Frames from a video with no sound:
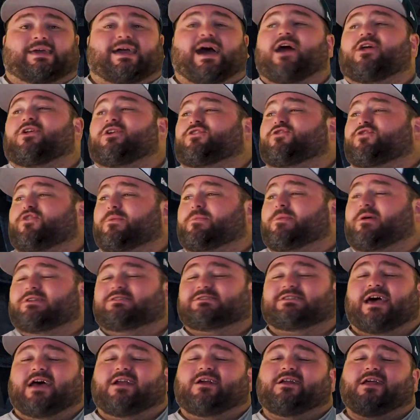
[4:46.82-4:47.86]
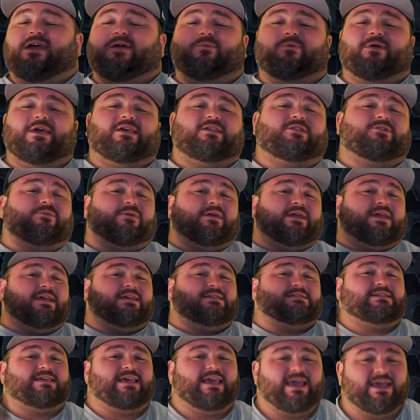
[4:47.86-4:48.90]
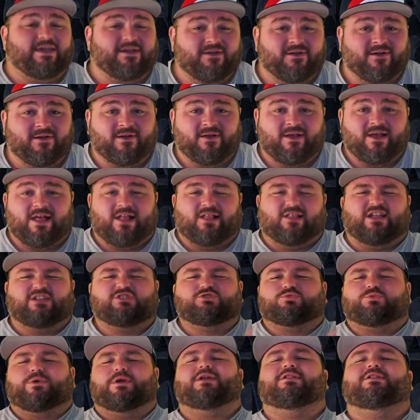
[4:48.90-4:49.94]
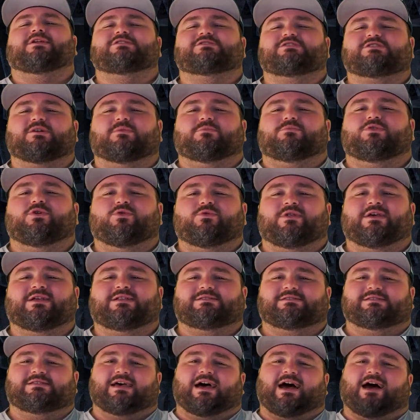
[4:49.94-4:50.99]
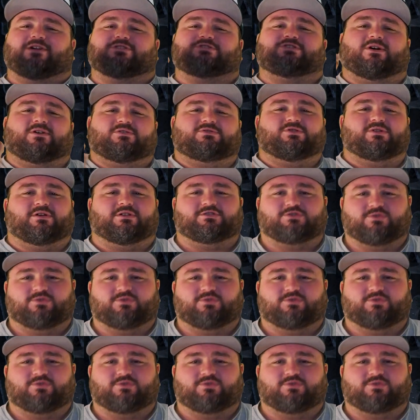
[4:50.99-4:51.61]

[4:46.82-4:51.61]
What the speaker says: College football Saturday, week 3 is here. Let's reel in some units. I'll talk to you on